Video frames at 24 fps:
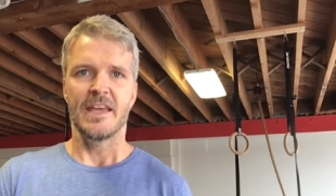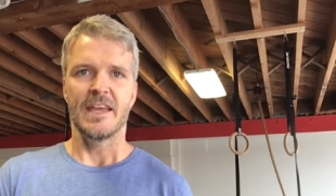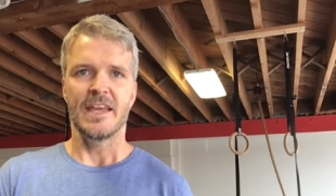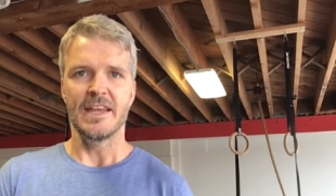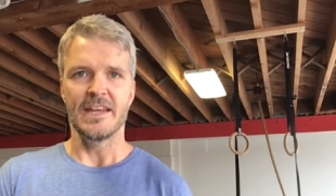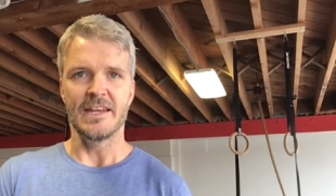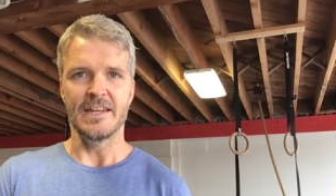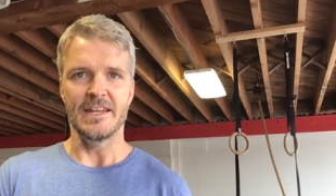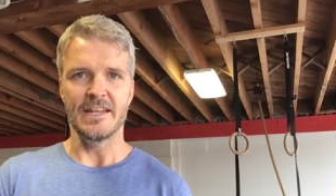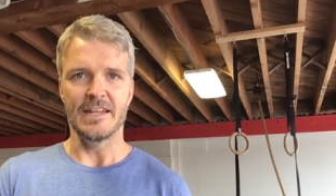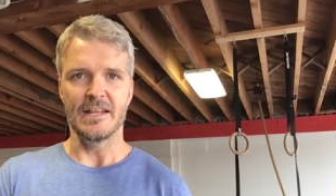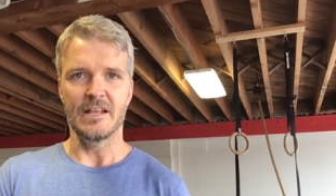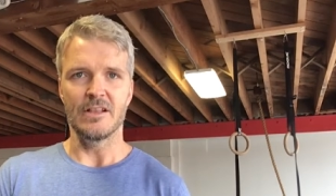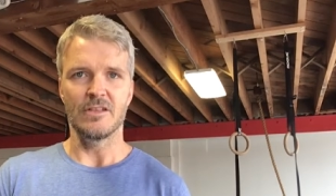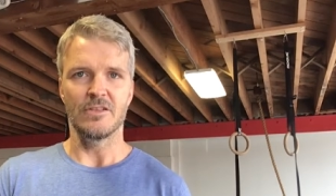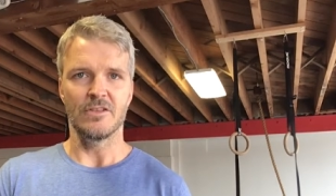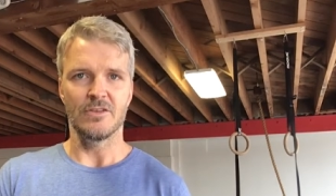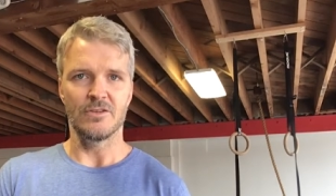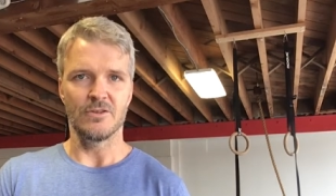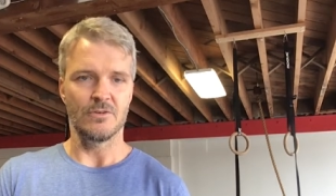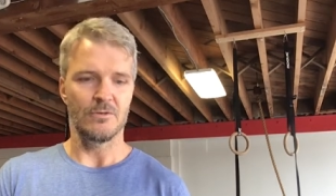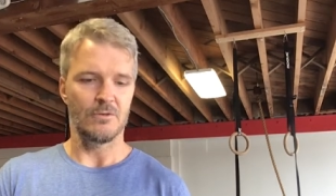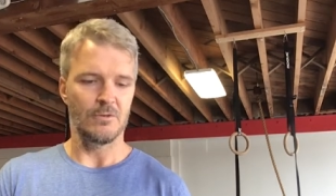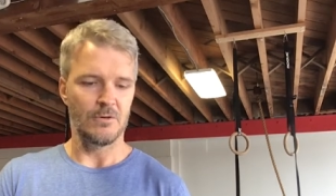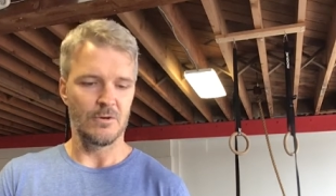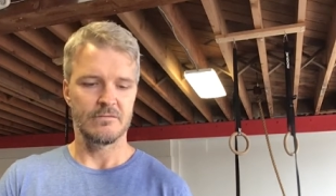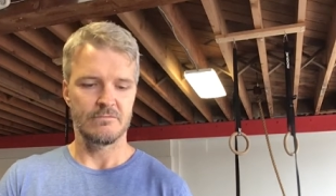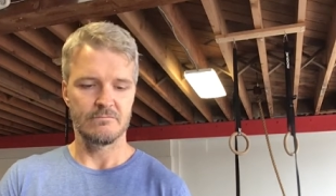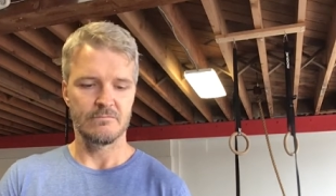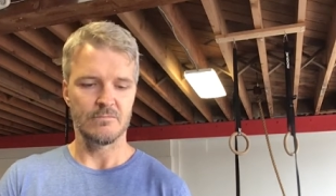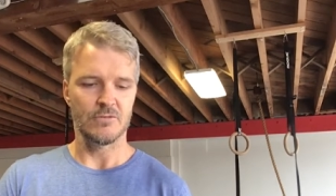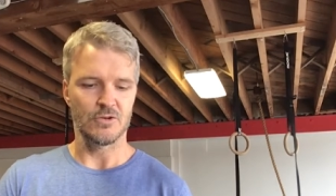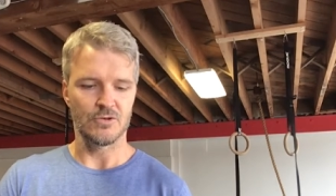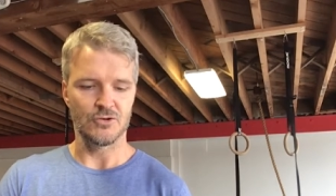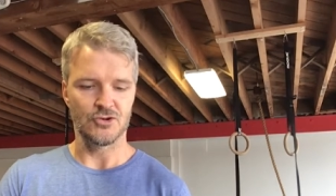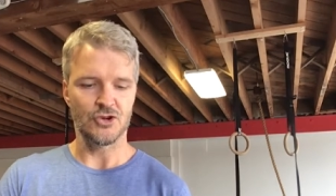any little
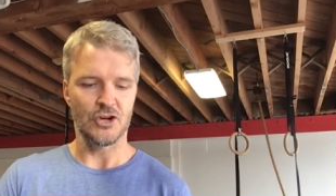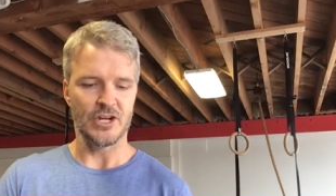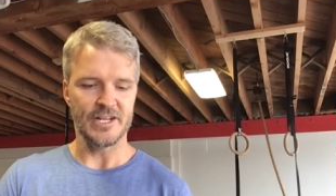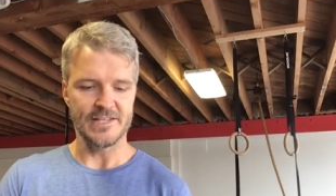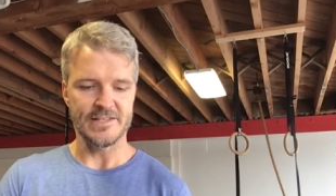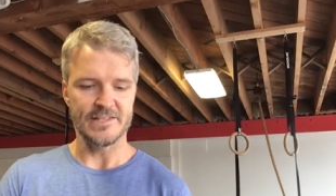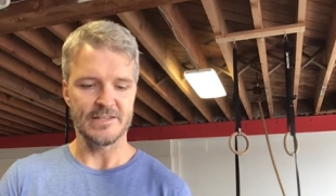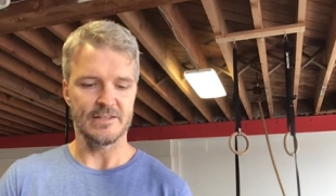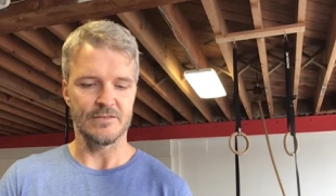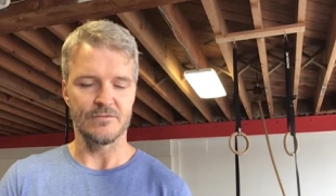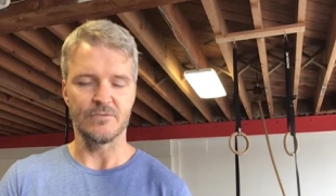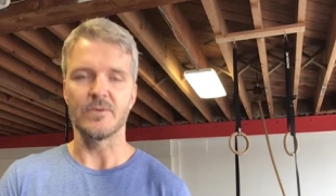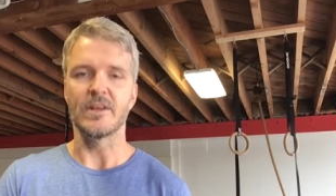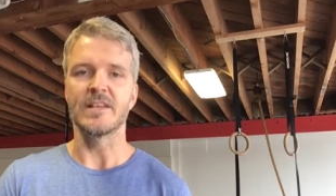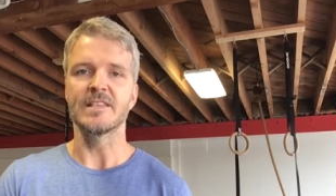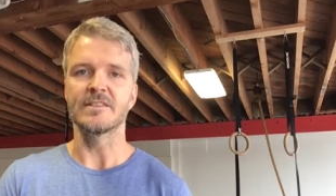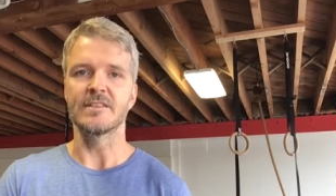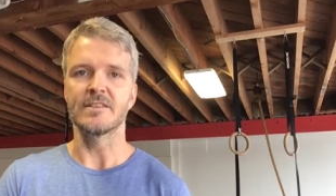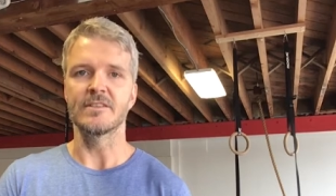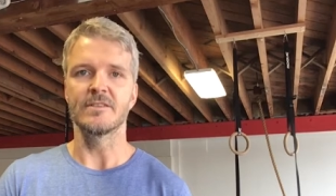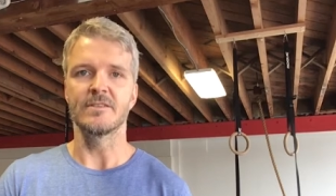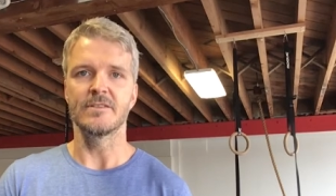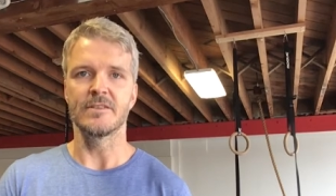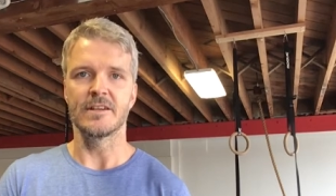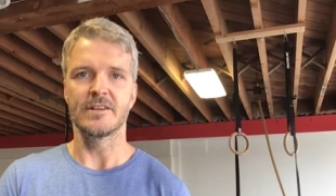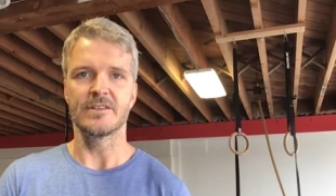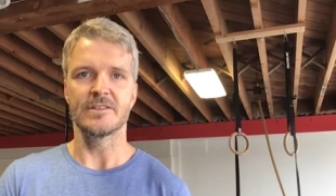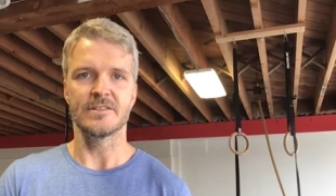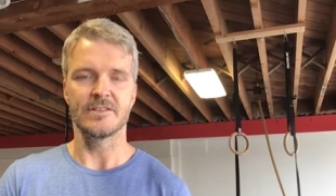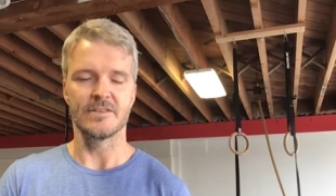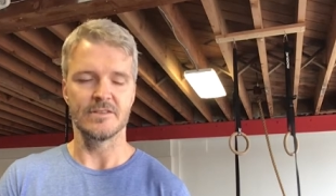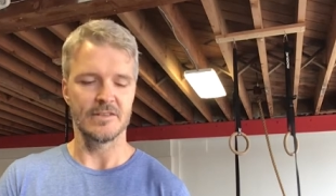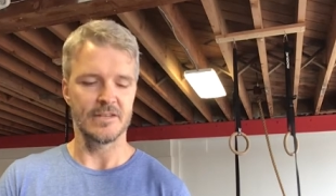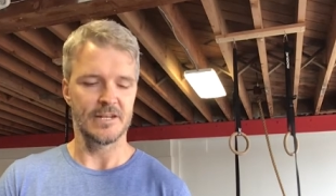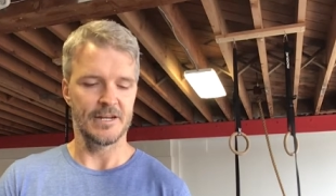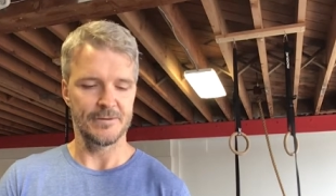traces of residue that are
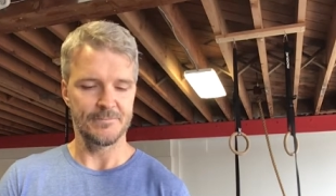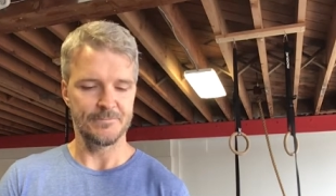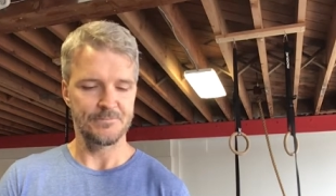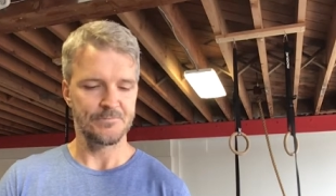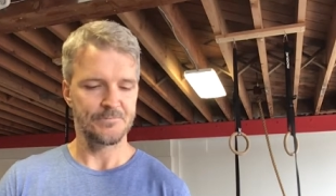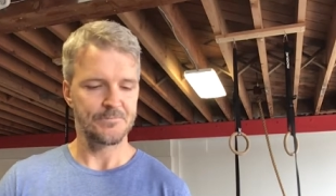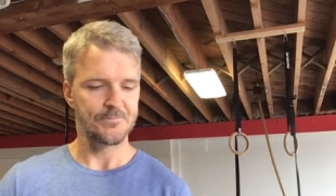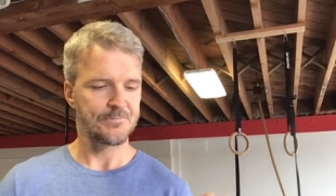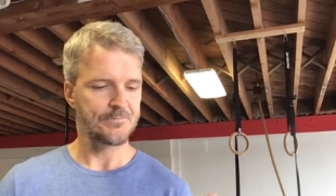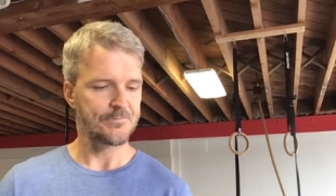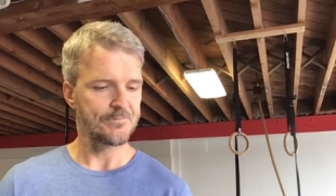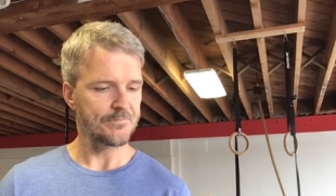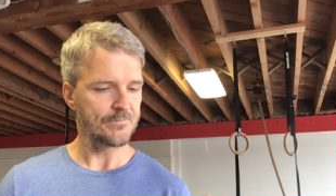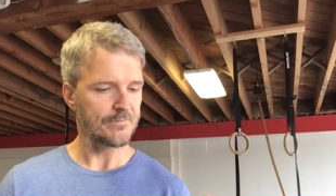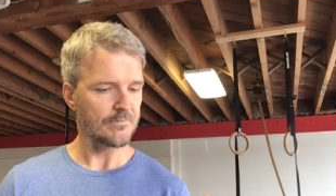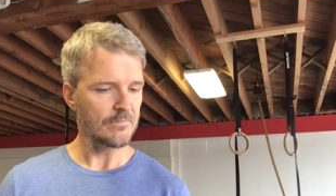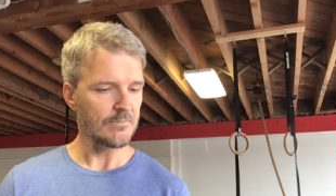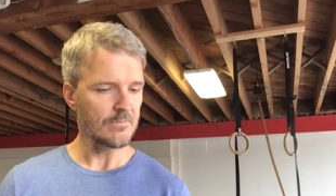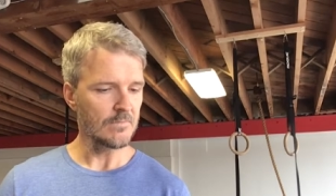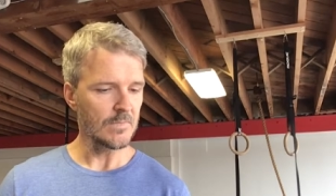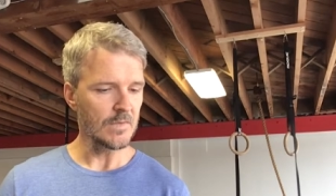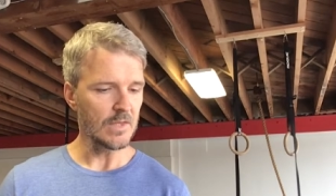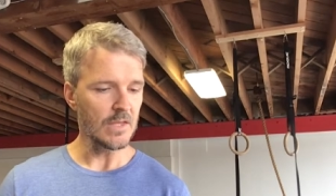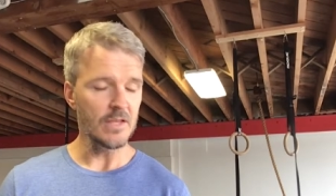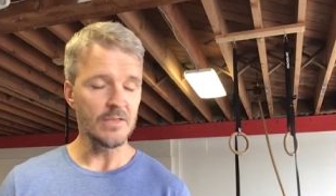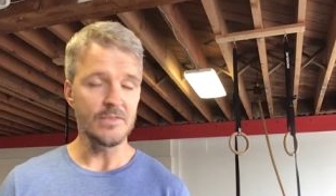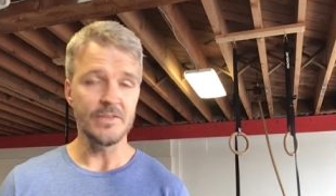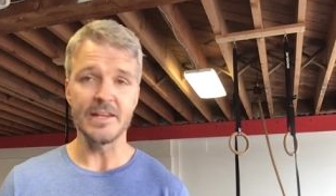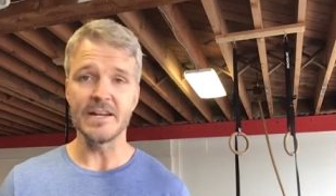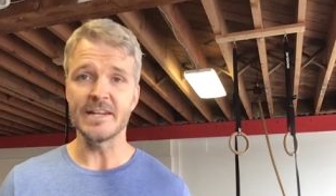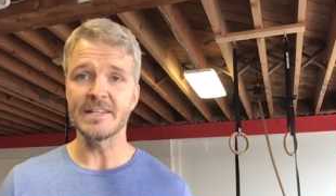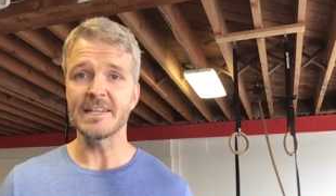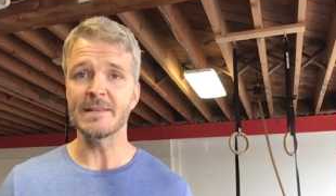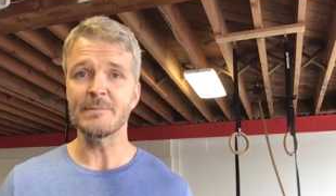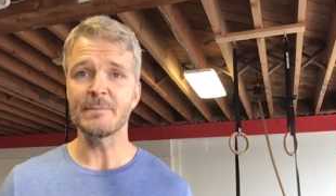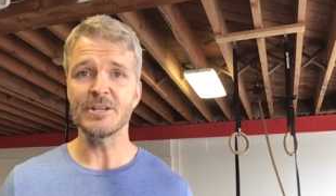still there. Then
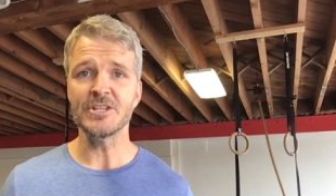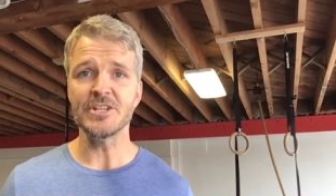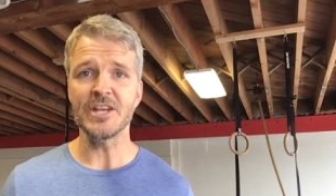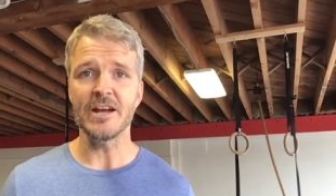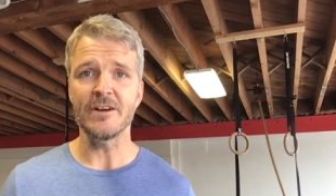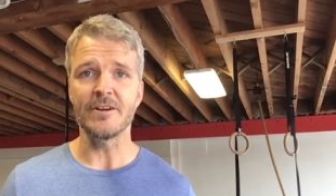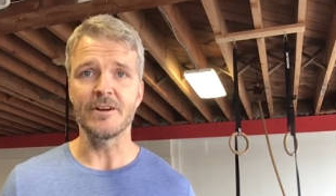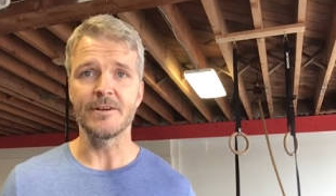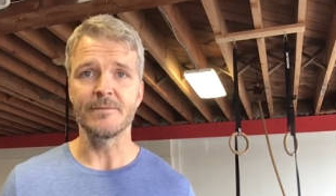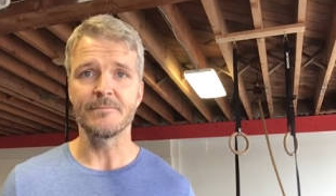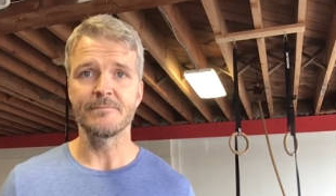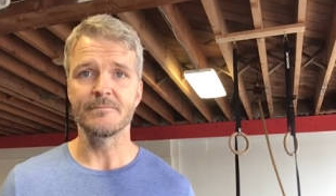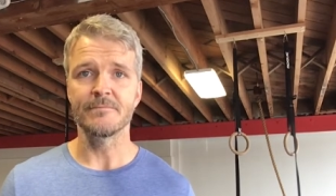I take my shower,